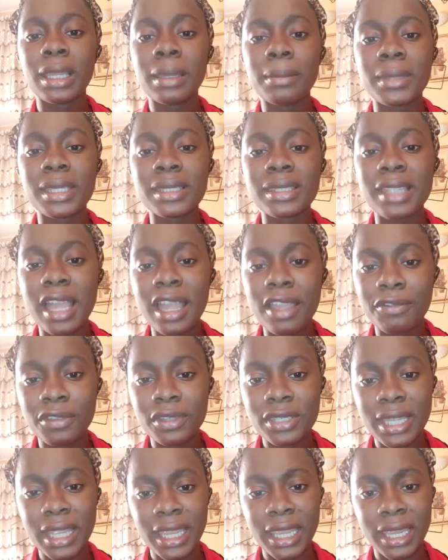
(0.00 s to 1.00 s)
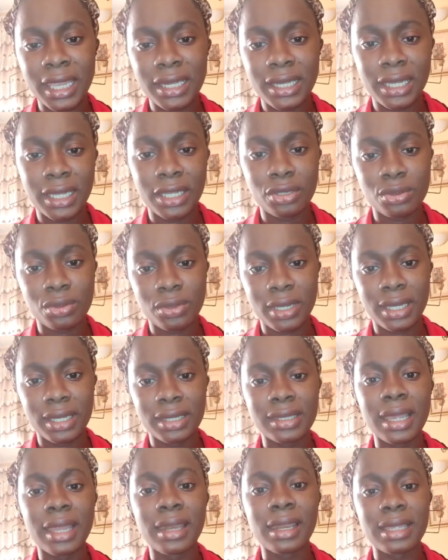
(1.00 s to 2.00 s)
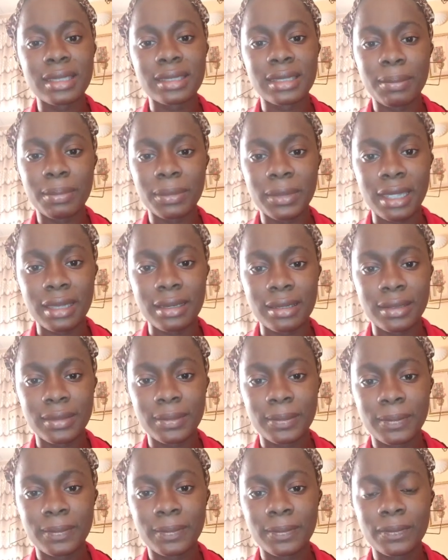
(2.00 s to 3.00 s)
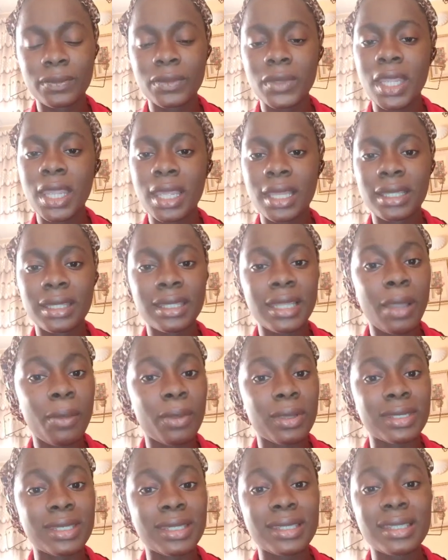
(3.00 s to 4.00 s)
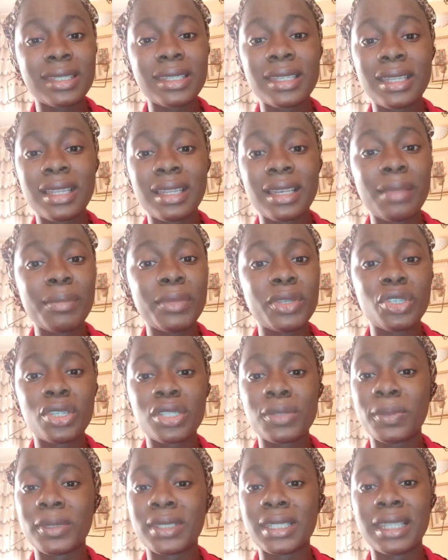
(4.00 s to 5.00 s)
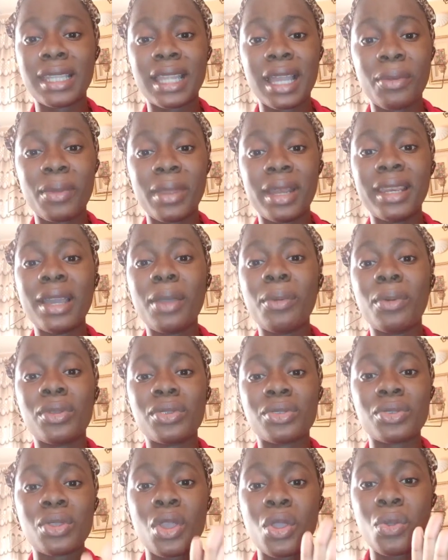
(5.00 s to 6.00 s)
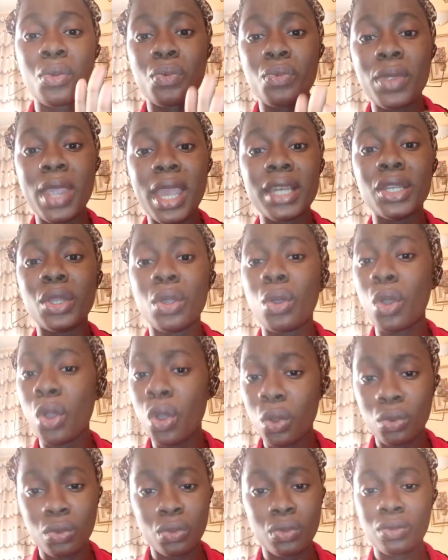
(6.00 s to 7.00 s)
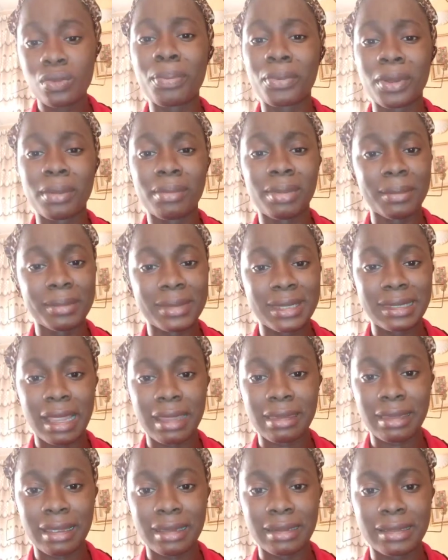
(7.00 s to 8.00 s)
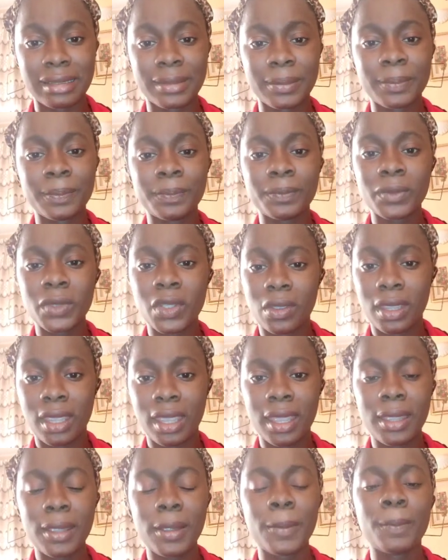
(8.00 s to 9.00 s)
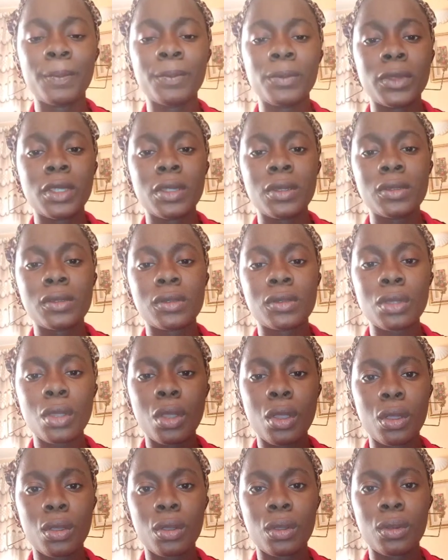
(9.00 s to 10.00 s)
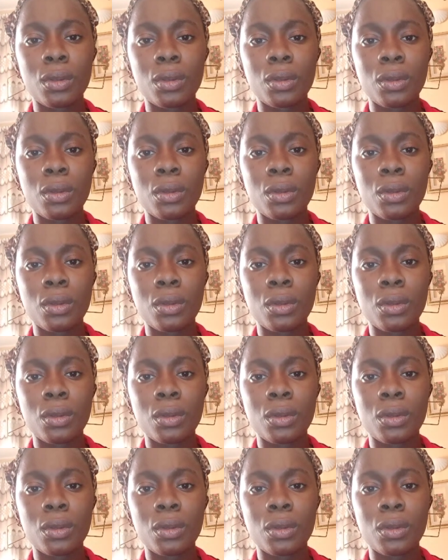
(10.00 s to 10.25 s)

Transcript: Mr. Afije keyed into it and accepted. That was, let me just put it that way, that was where the whole problem started. Okay? So